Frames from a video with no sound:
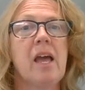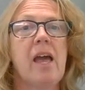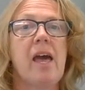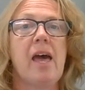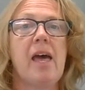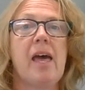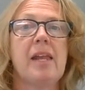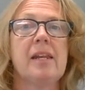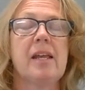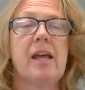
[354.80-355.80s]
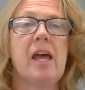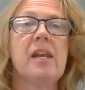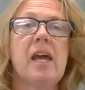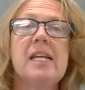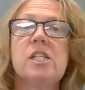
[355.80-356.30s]
And a
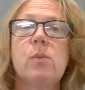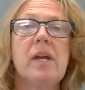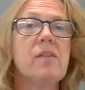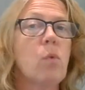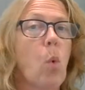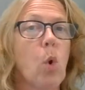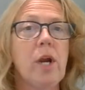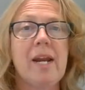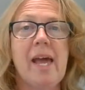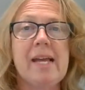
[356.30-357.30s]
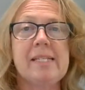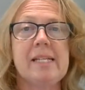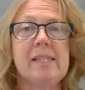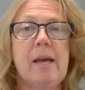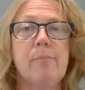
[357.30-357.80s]
nice way of
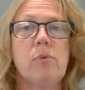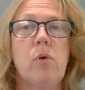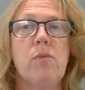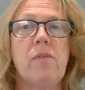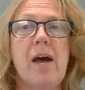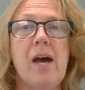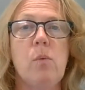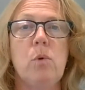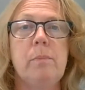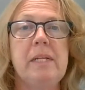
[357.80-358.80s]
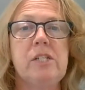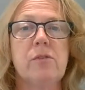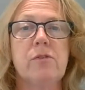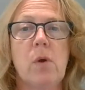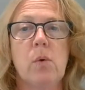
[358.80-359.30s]
organizing that profile will be to
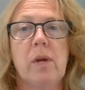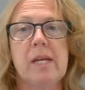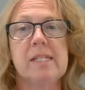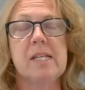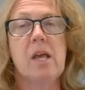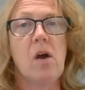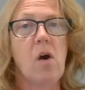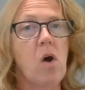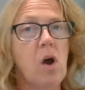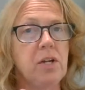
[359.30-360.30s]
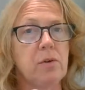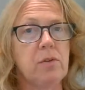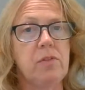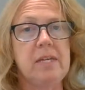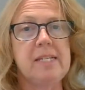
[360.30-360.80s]
focus on your
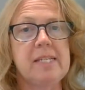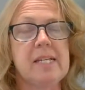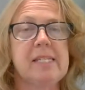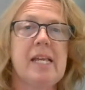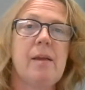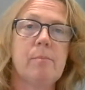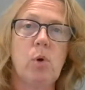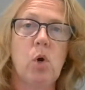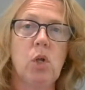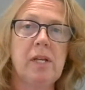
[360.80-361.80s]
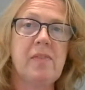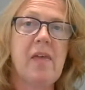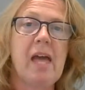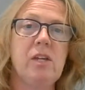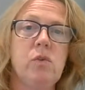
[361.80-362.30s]
thesis and pull in
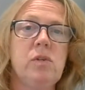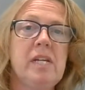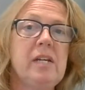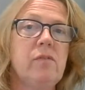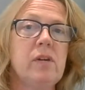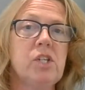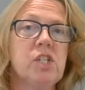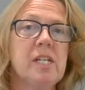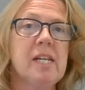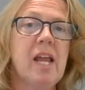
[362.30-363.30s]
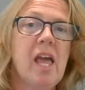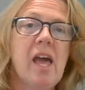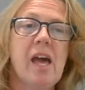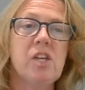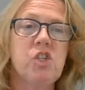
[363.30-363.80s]
that unique vision
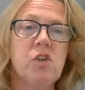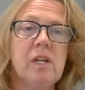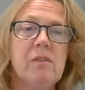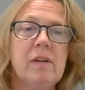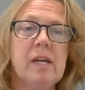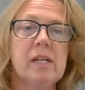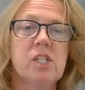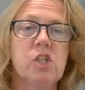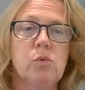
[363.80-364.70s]
as you're giving us the